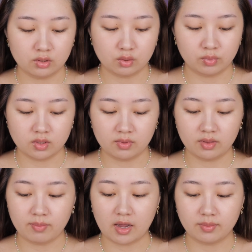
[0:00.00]
There's one on
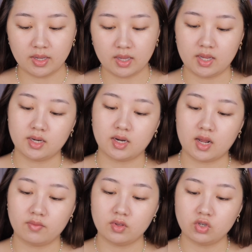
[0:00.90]
the back of my hand, and I
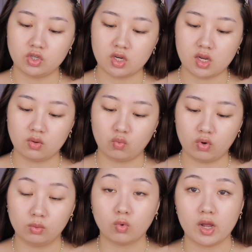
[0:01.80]
have the shade
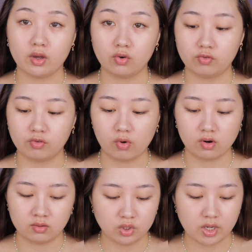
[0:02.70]

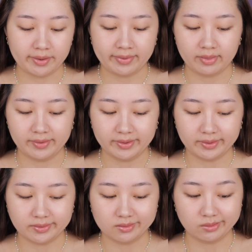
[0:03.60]
1Y04, which I think
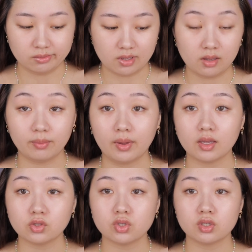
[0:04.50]
is an okay
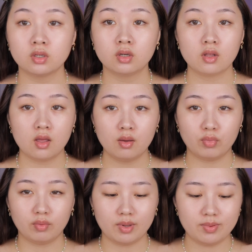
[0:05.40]
match,
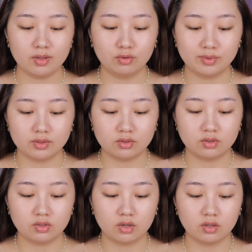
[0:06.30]
but it might be a little bit
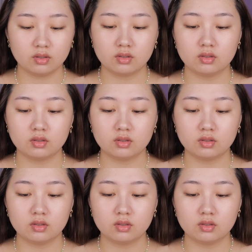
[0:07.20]
dark.